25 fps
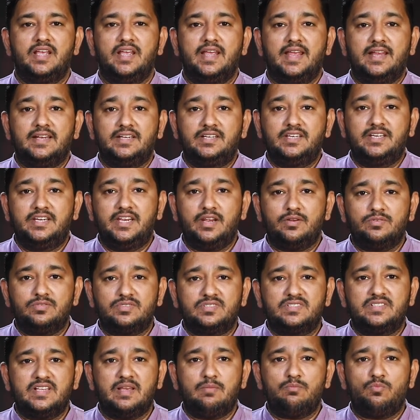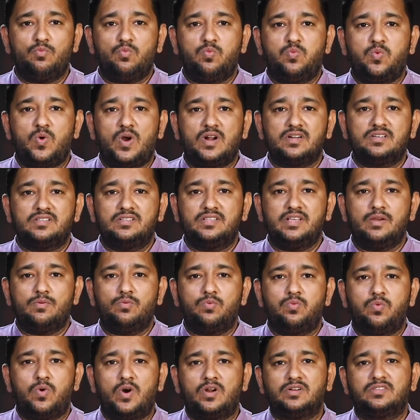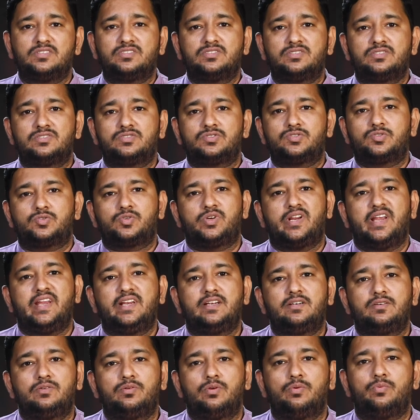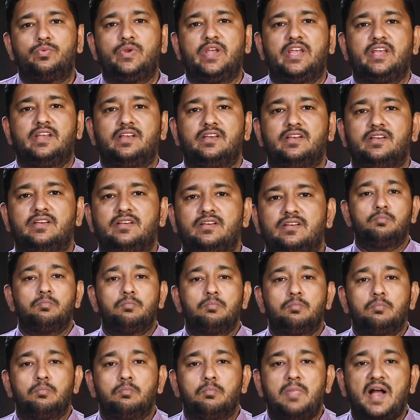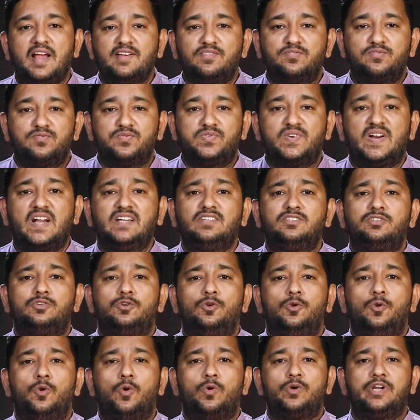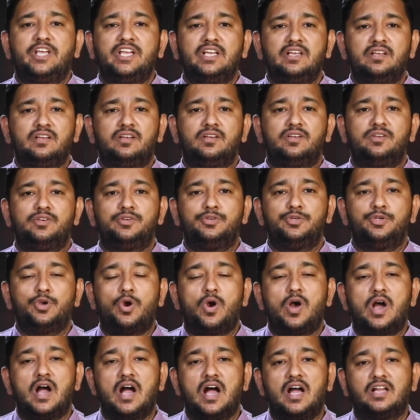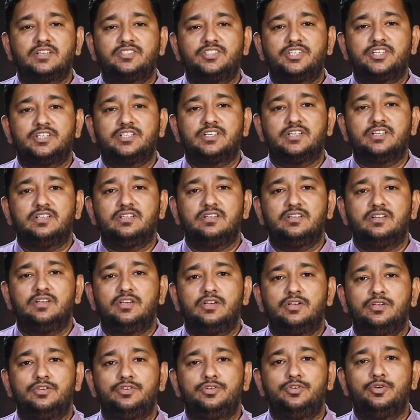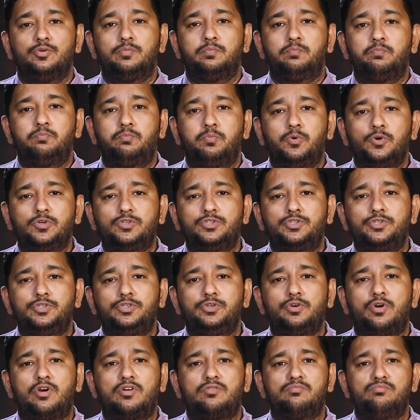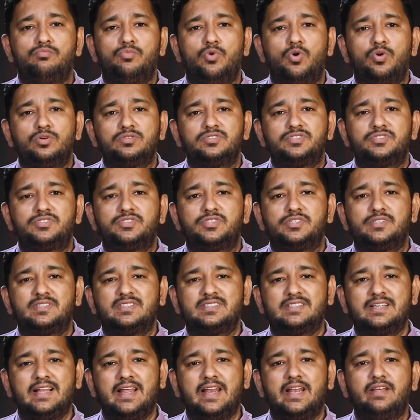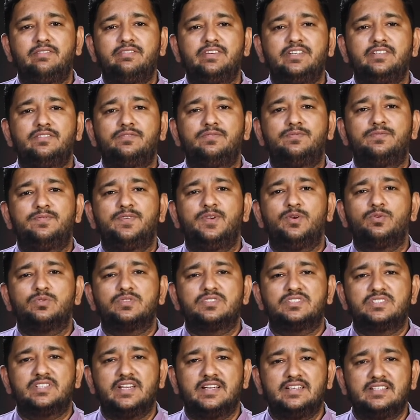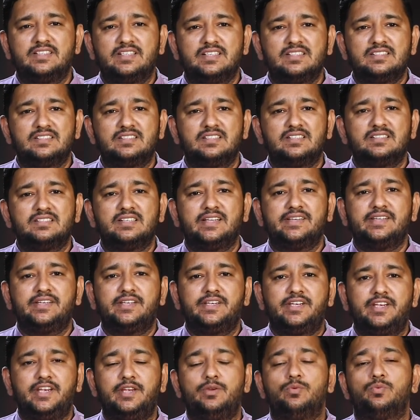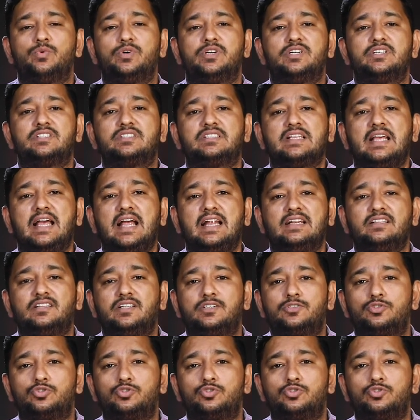It gives them what they want straight away. By front loading your article, you put your most relevant few sentences and keywords at the